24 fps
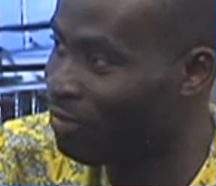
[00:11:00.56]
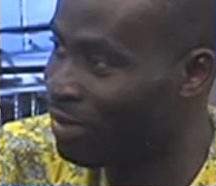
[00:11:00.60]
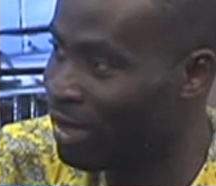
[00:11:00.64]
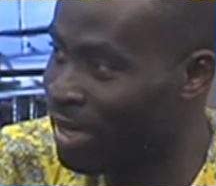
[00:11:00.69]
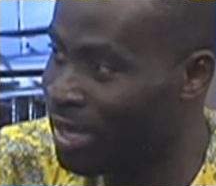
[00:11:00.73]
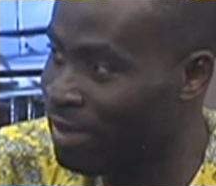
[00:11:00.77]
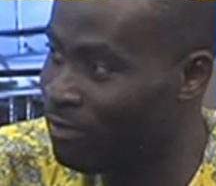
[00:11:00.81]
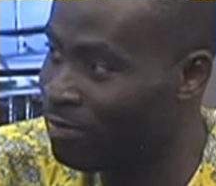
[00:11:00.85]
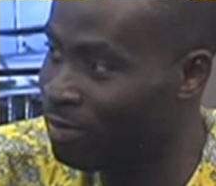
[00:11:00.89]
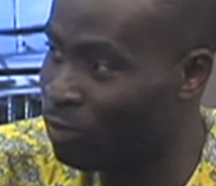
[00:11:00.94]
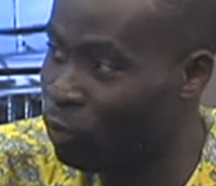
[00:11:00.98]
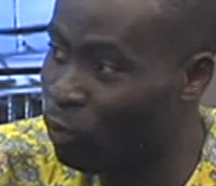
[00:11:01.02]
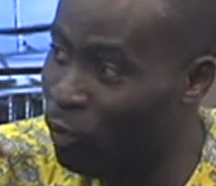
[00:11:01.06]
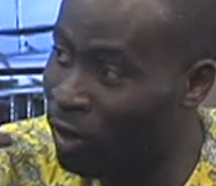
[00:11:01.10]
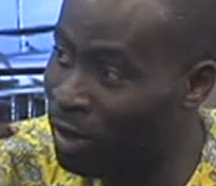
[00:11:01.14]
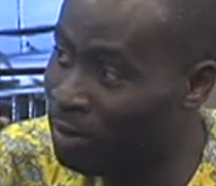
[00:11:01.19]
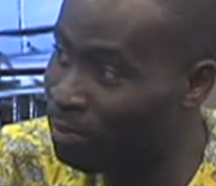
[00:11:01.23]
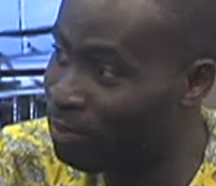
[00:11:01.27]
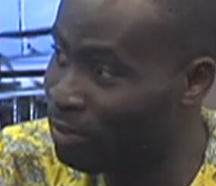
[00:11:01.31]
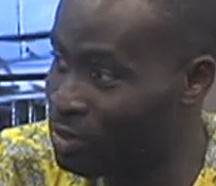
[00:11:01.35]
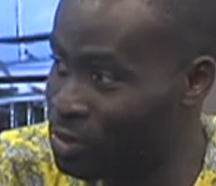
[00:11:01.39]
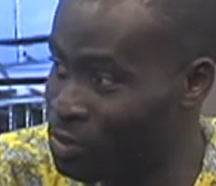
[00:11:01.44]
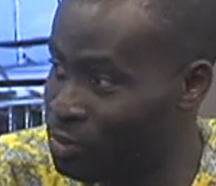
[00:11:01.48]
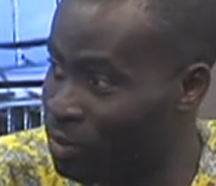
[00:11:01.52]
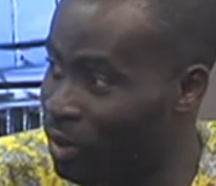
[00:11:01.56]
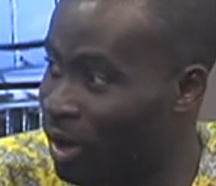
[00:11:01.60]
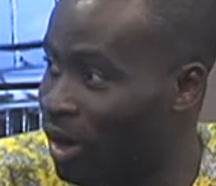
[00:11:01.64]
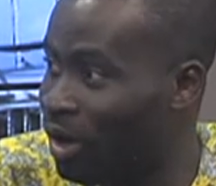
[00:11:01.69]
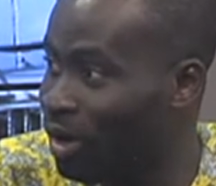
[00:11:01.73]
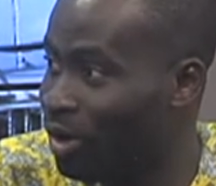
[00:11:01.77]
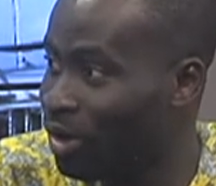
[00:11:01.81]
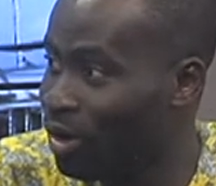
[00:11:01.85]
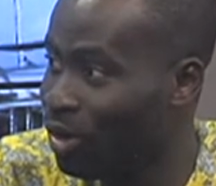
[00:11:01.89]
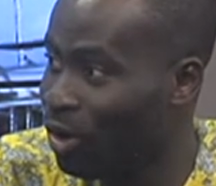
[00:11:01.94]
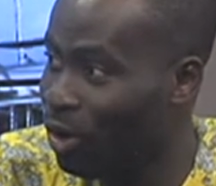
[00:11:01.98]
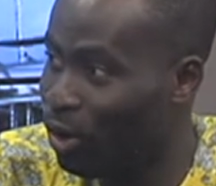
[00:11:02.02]
uh, even one pesewa
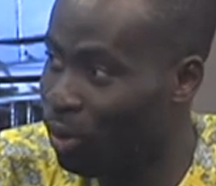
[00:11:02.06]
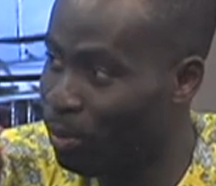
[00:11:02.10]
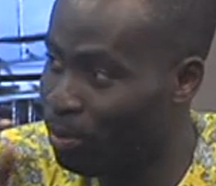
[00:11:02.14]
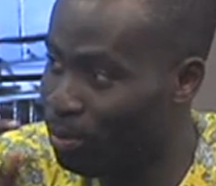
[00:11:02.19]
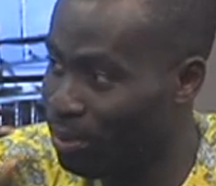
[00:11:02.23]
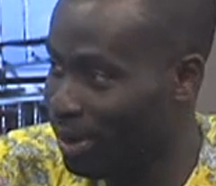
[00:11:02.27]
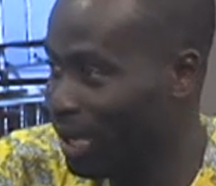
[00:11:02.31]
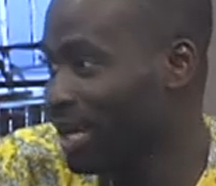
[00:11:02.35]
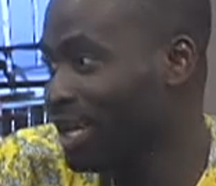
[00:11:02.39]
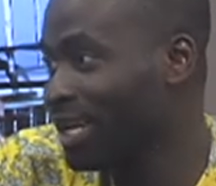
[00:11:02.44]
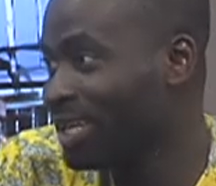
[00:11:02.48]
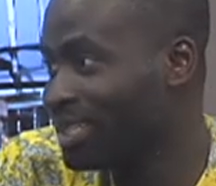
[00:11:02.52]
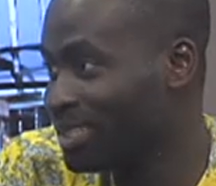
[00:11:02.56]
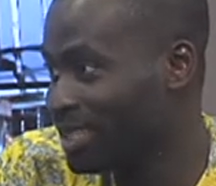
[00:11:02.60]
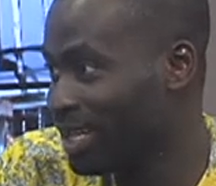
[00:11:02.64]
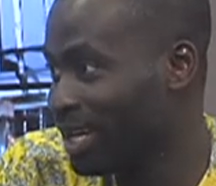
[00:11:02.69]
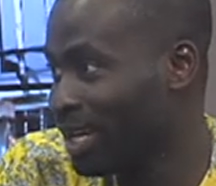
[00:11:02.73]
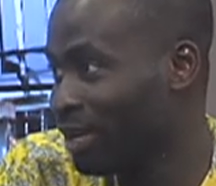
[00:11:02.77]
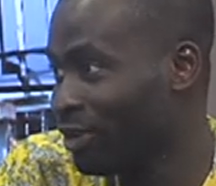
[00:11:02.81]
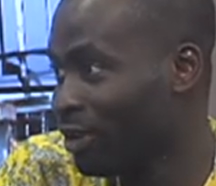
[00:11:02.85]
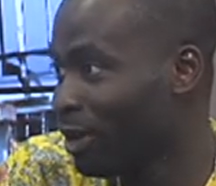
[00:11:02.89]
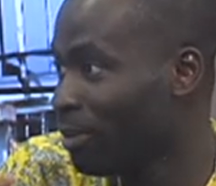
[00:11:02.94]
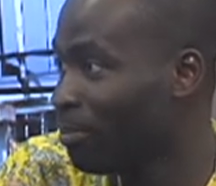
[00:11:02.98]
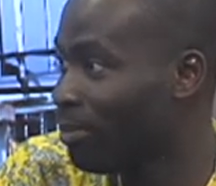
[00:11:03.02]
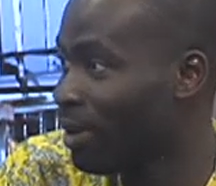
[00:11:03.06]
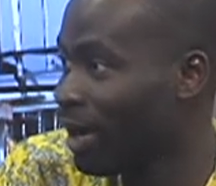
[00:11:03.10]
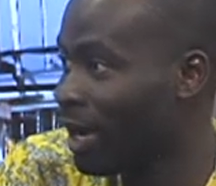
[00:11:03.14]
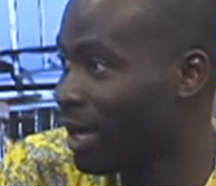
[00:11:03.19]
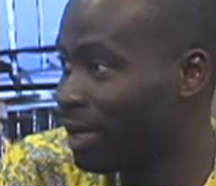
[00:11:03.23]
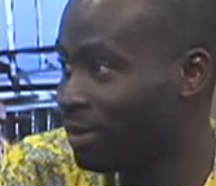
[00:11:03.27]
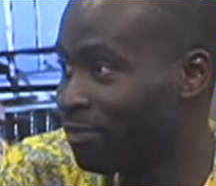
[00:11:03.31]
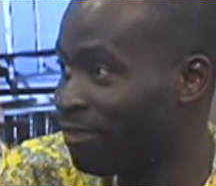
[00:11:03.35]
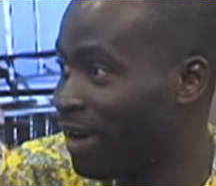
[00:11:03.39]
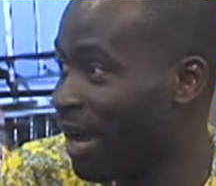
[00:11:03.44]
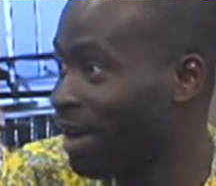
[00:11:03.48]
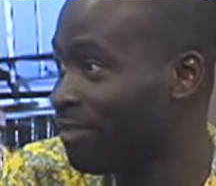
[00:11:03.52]
per liter, and you're
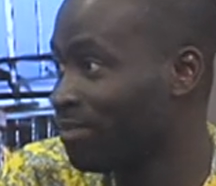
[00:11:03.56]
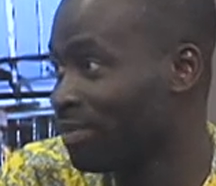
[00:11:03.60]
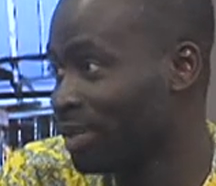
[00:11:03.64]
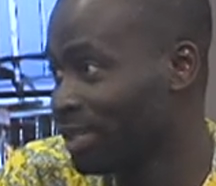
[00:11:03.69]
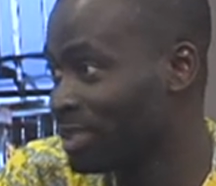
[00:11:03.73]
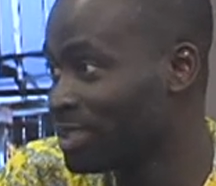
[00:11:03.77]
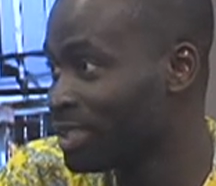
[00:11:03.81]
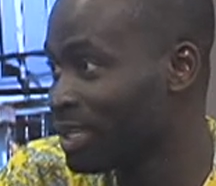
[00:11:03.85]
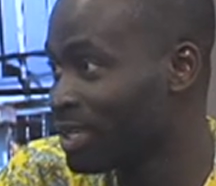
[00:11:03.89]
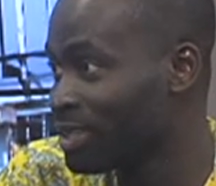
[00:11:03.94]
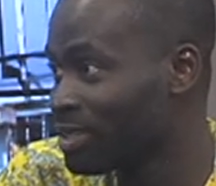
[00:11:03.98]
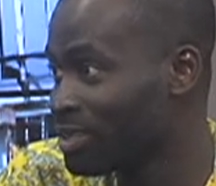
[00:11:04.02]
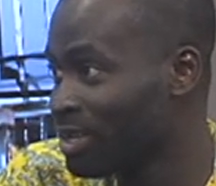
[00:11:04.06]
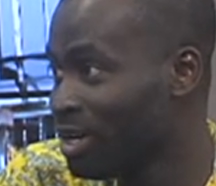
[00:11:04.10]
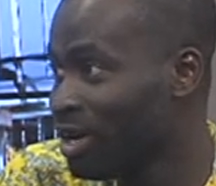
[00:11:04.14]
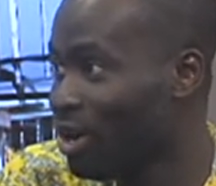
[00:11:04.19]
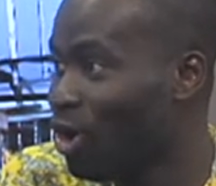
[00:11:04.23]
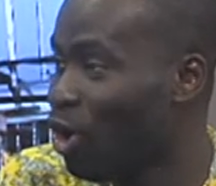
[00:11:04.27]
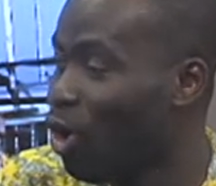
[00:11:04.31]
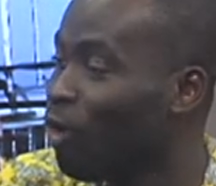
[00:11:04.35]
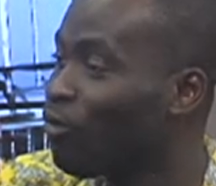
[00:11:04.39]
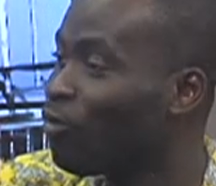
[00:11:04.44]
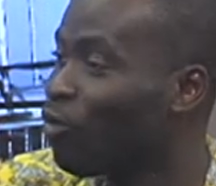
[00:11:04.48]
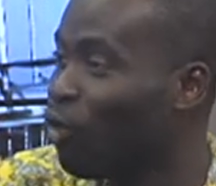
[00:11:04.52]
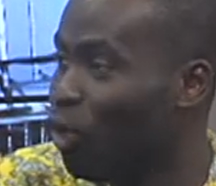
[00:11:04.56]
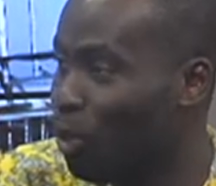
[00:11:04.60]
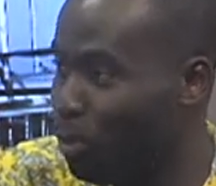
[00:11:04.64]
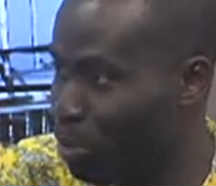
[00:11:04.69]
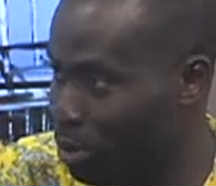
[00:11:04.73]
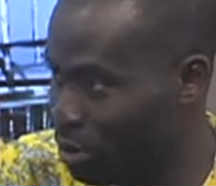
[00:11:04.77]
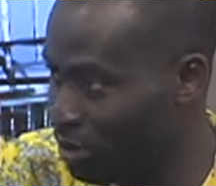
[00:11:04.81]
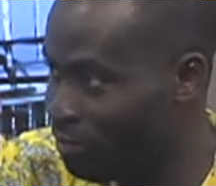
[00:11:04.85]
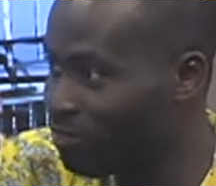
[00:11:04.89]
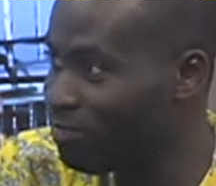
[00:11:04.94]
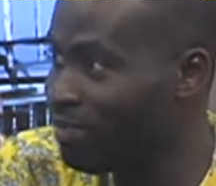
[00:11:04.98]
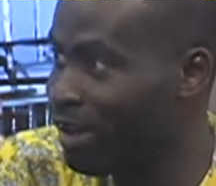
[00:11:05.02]
buying five liters or 4.5.